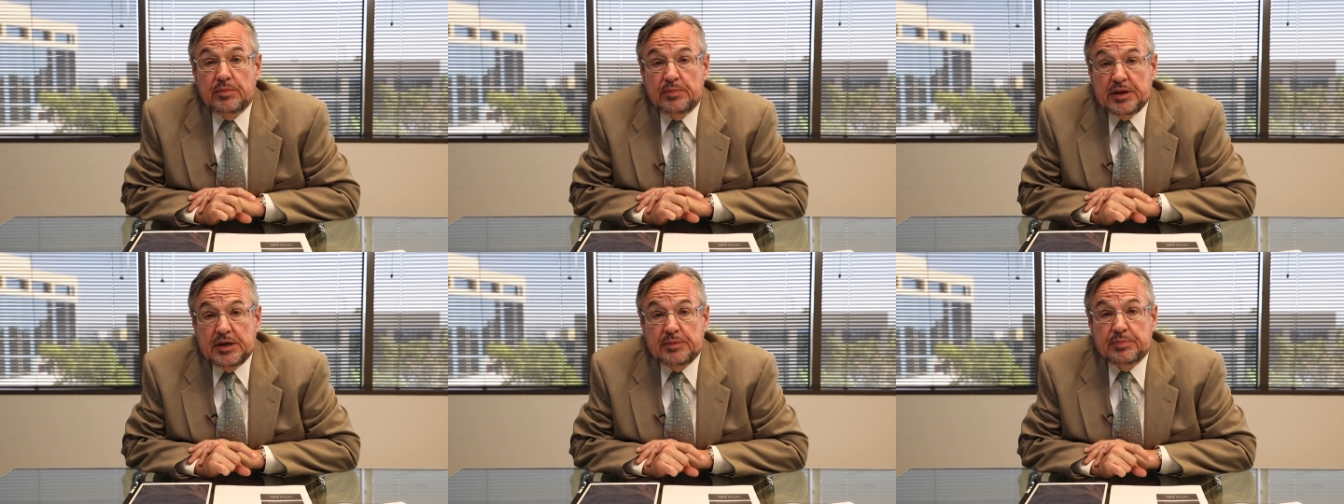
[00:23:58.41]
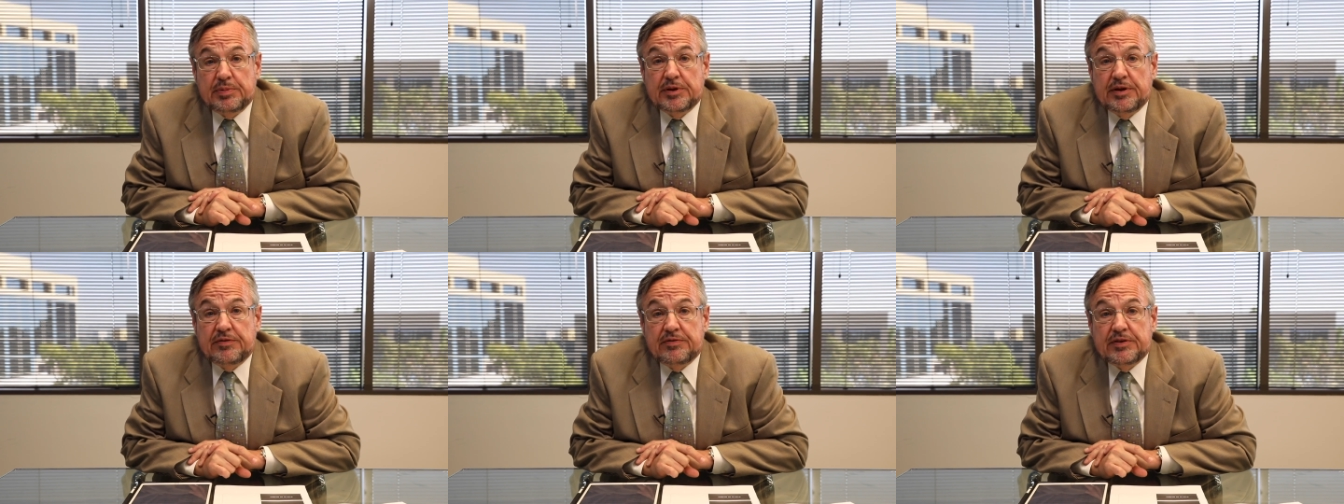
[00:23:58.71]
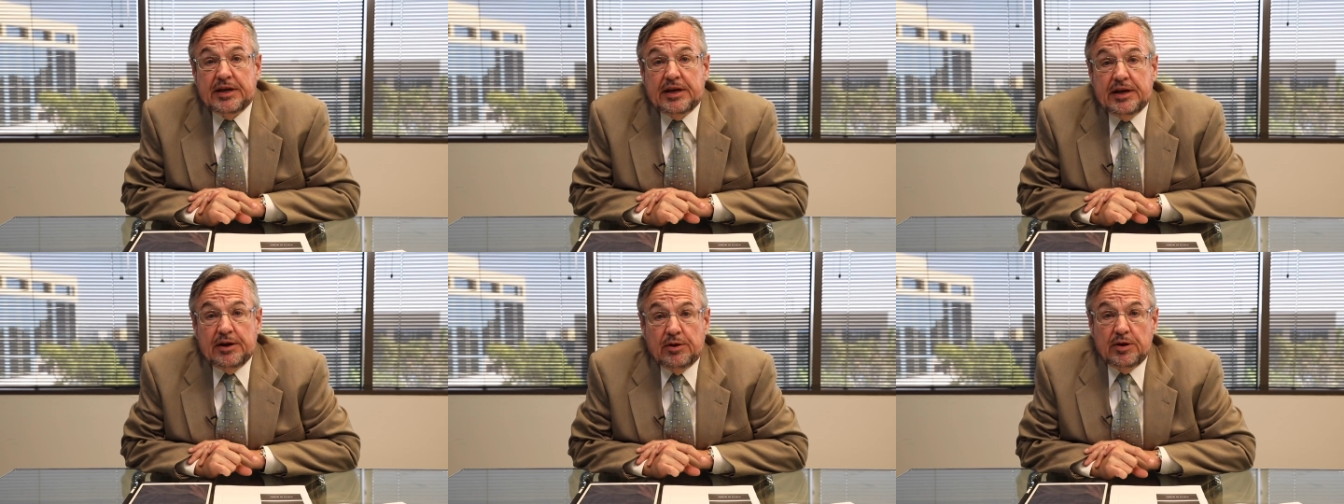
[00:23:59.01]
people
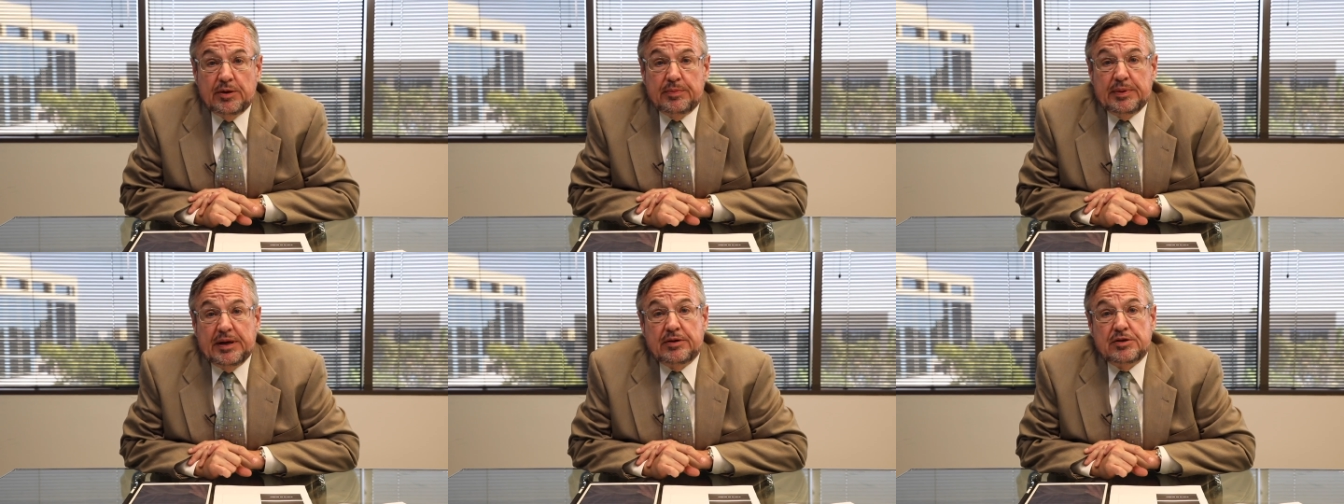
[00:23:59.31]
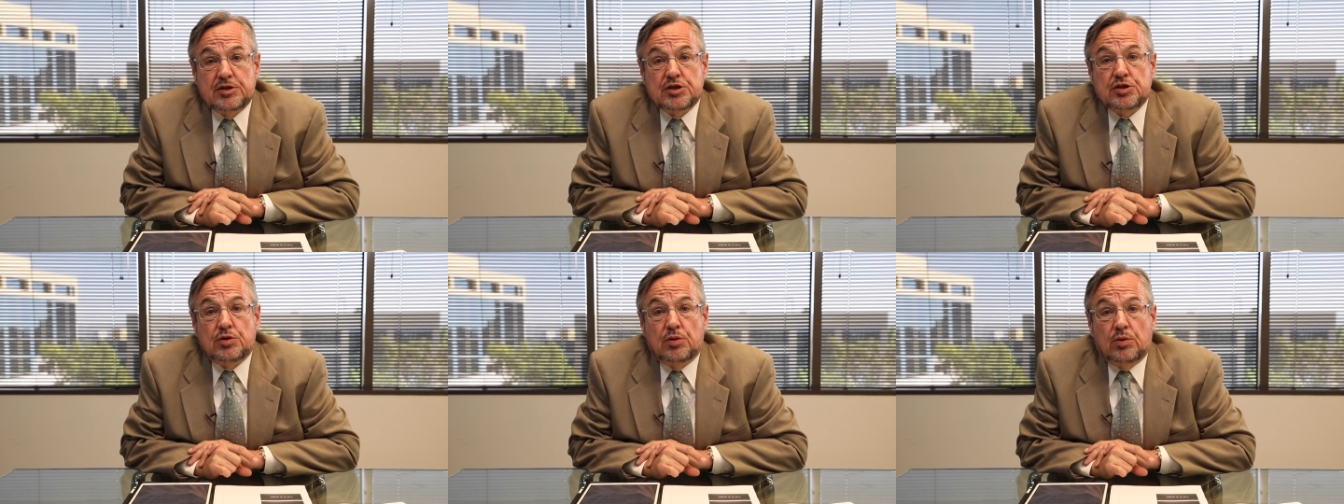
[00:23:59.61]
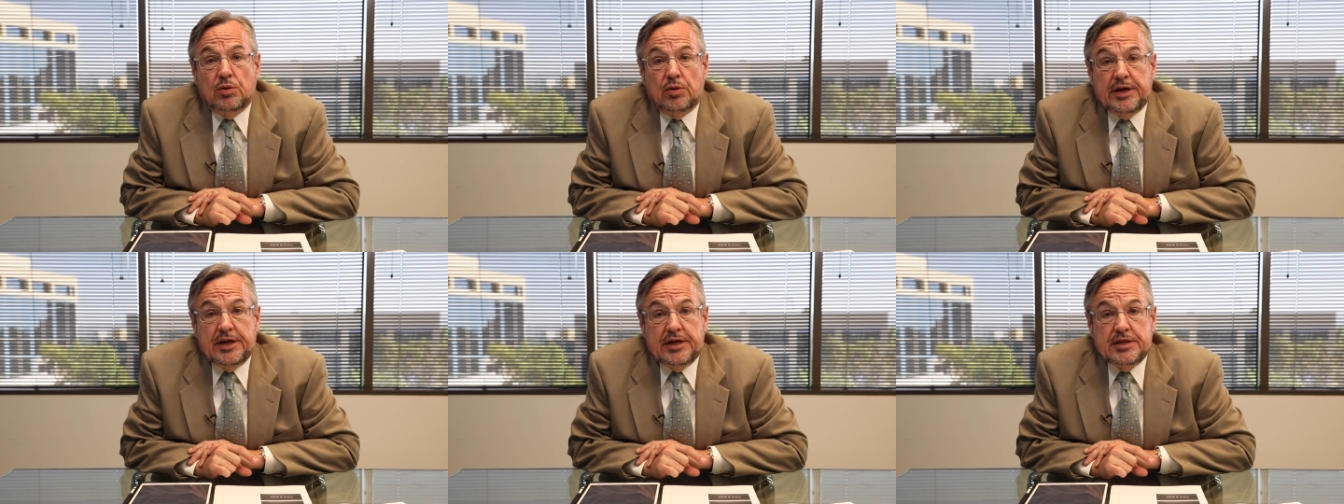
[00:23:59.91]
have cared about
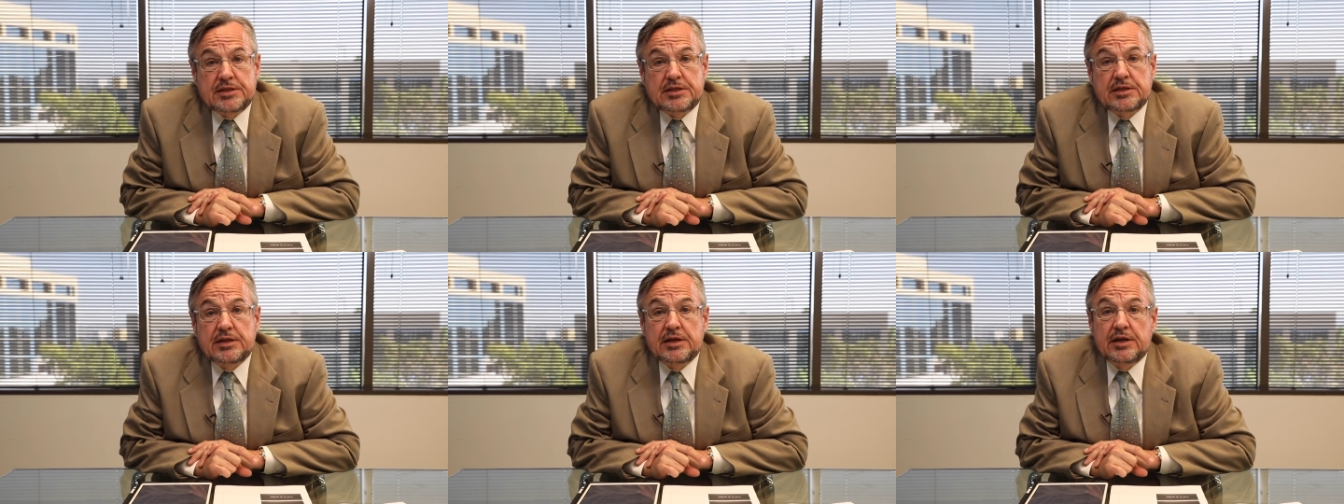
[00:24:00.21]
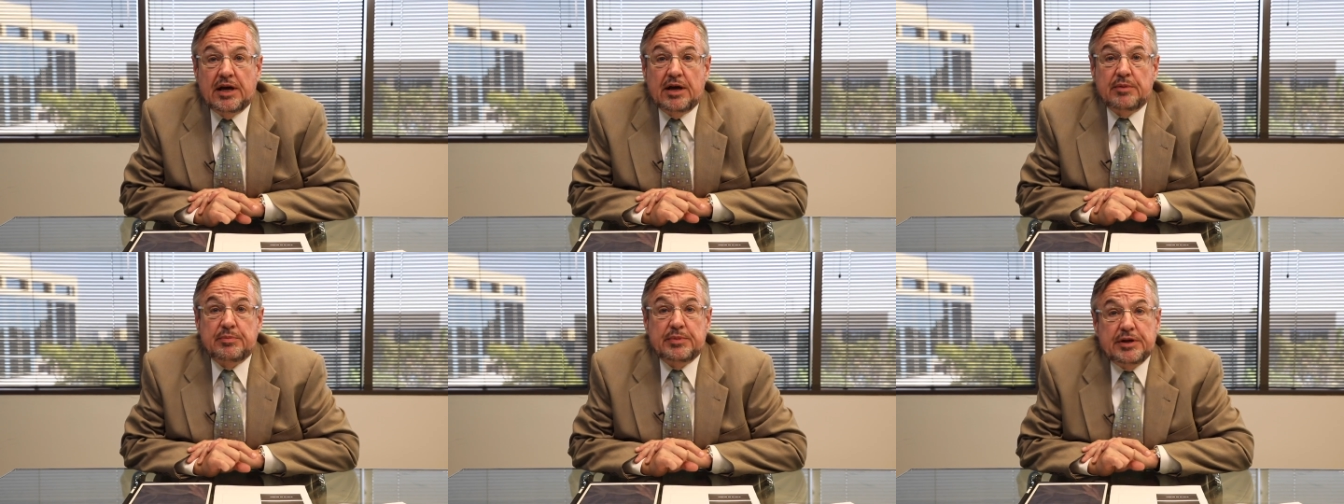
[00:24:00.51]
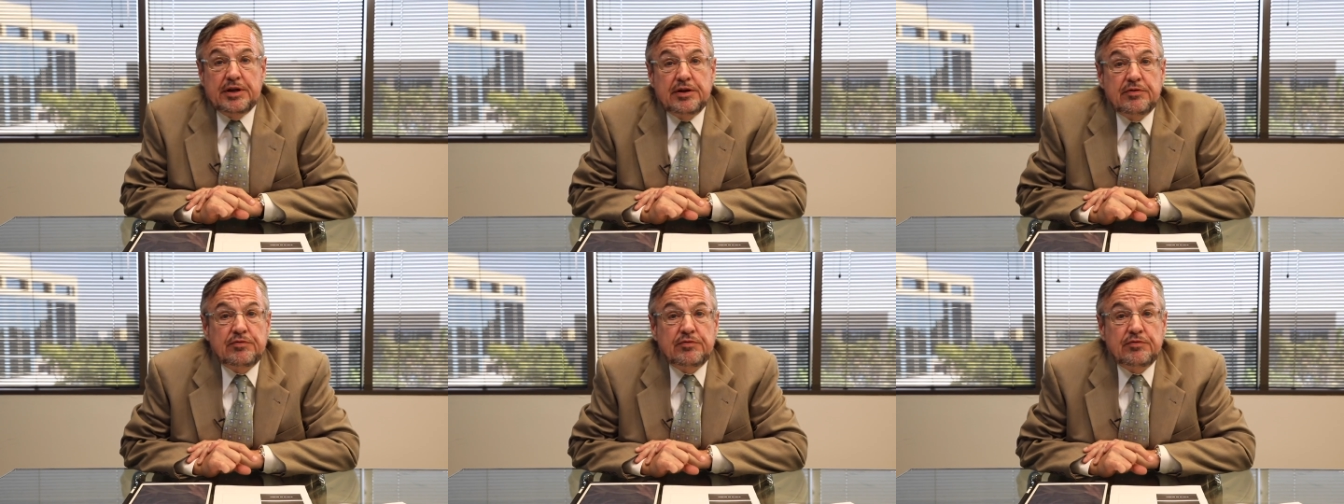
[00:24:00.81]
stories and been